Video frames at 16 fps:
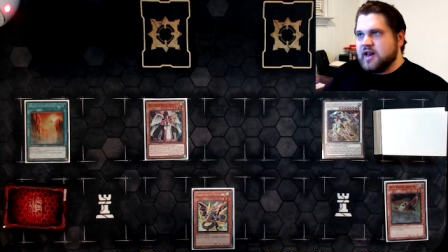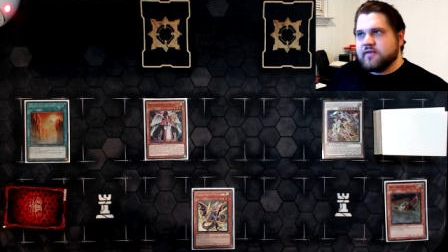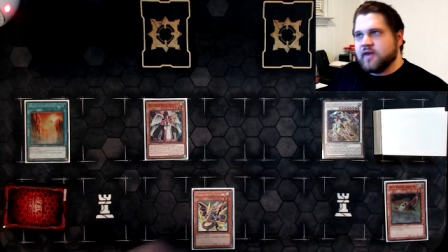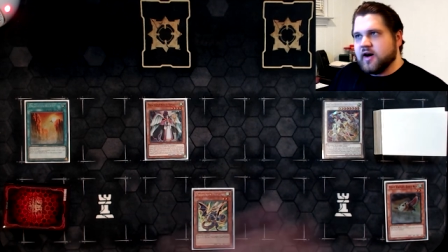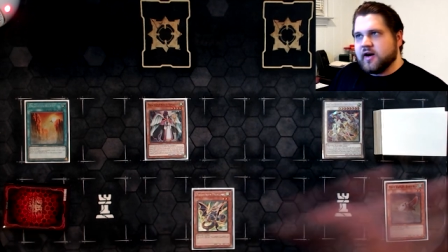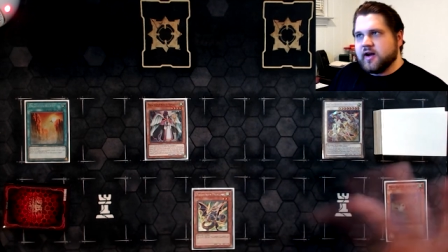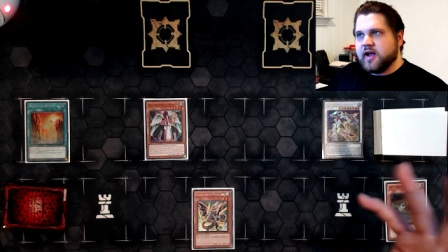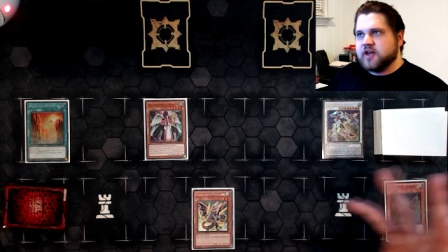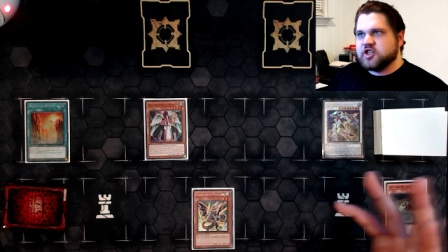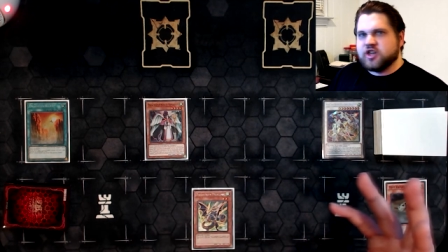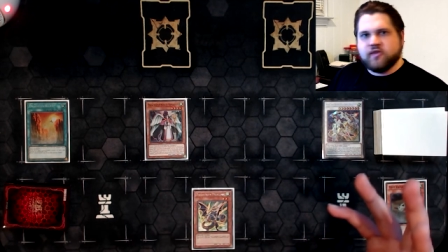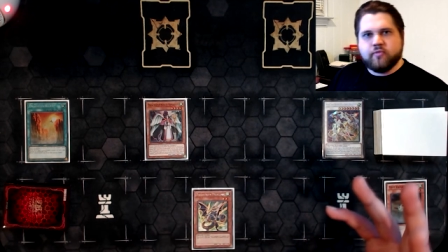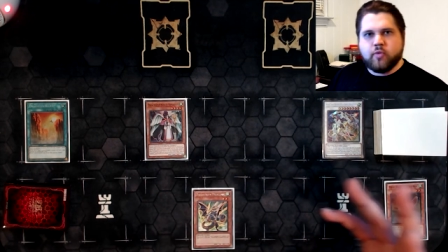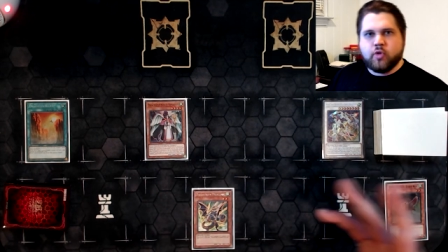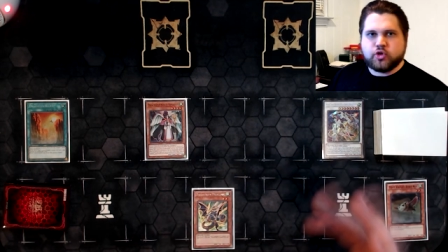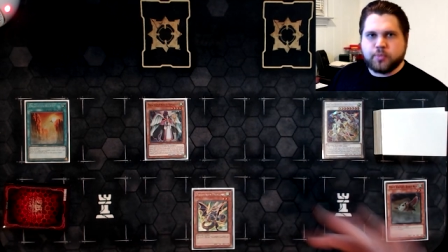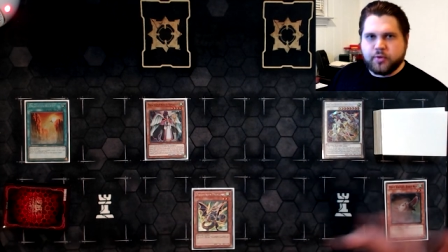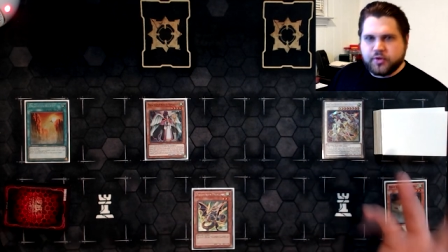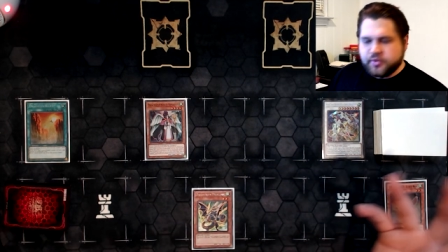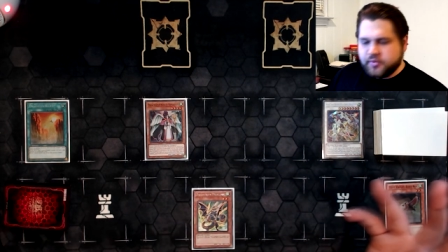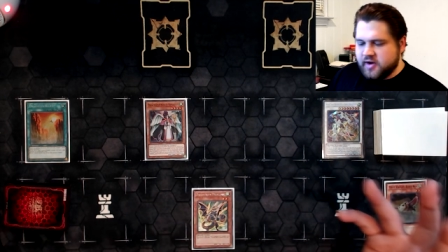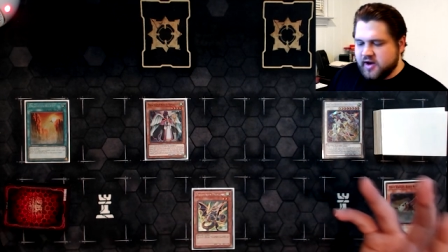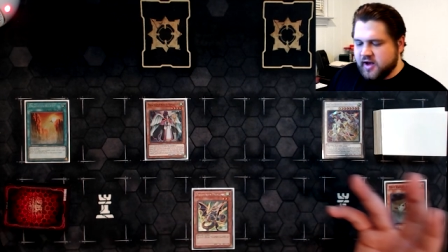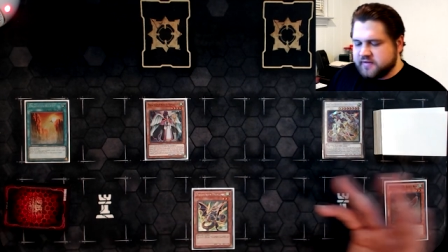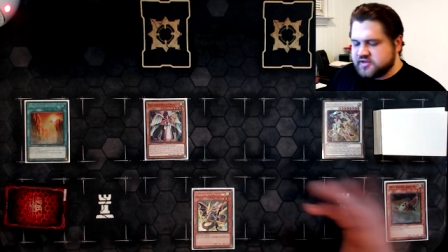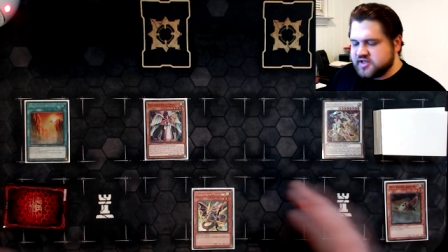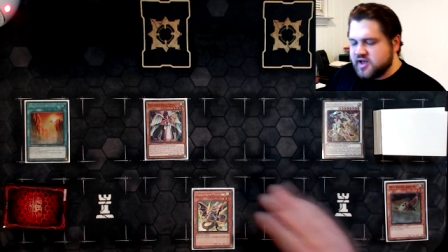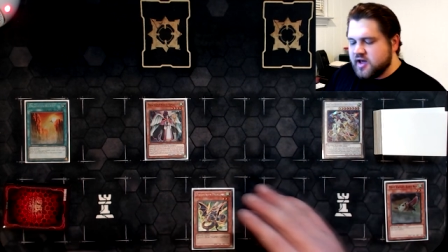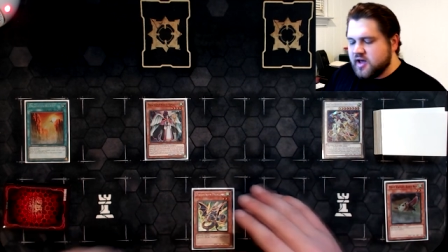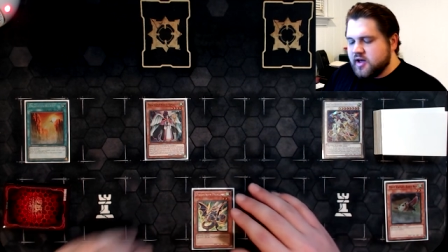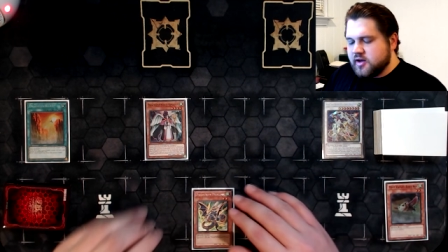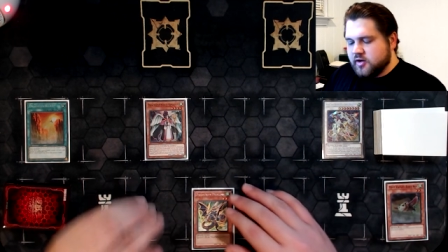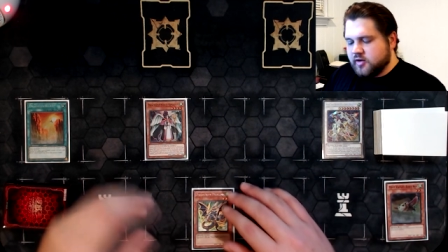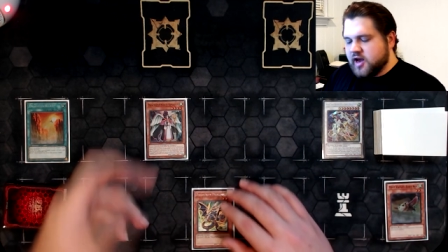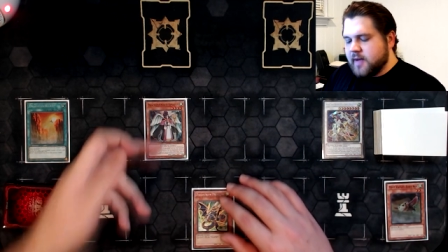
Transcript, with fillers: any variation of multiple three ofs.